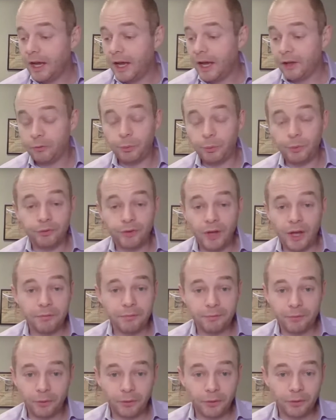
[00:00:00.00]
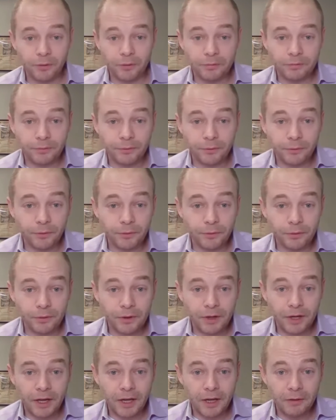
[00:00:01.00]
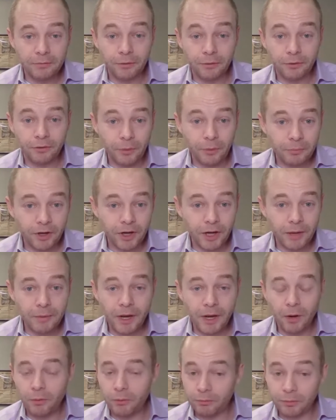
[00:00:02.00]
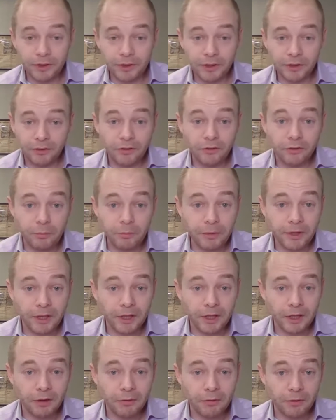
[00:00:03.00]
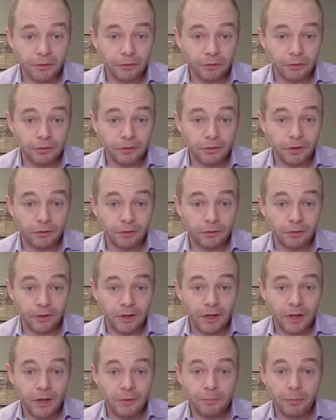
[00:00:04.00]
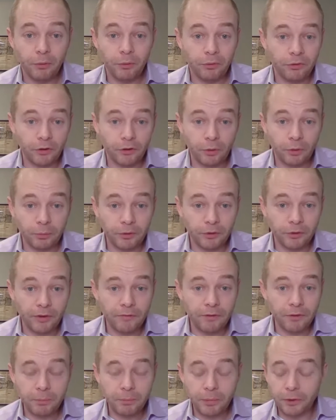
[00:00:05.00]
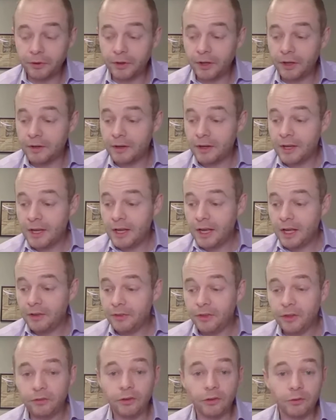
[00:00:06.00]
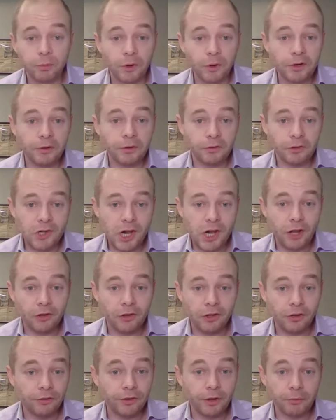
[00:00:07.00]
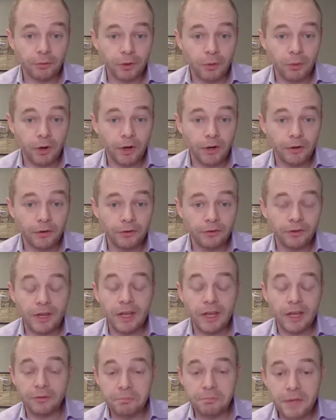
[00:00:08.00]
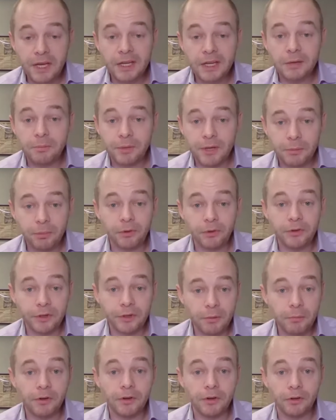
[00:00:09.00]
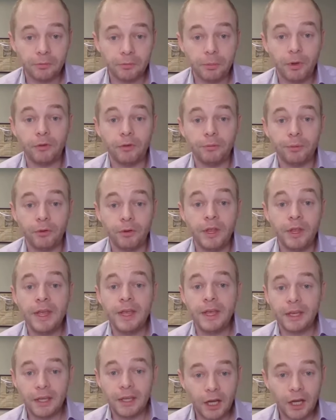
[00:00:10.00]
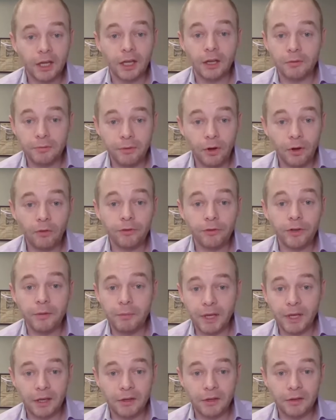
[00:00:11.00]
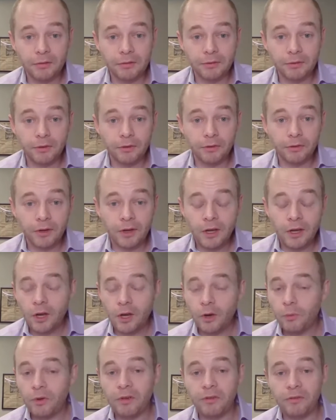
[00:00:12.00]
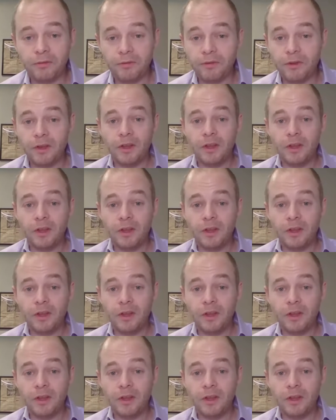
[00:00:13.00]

As we said for some time now, really since the beginning of this post-October 7th period, this is one of those challenges that requires as many people in the community as possible getting involved and making a difference. We have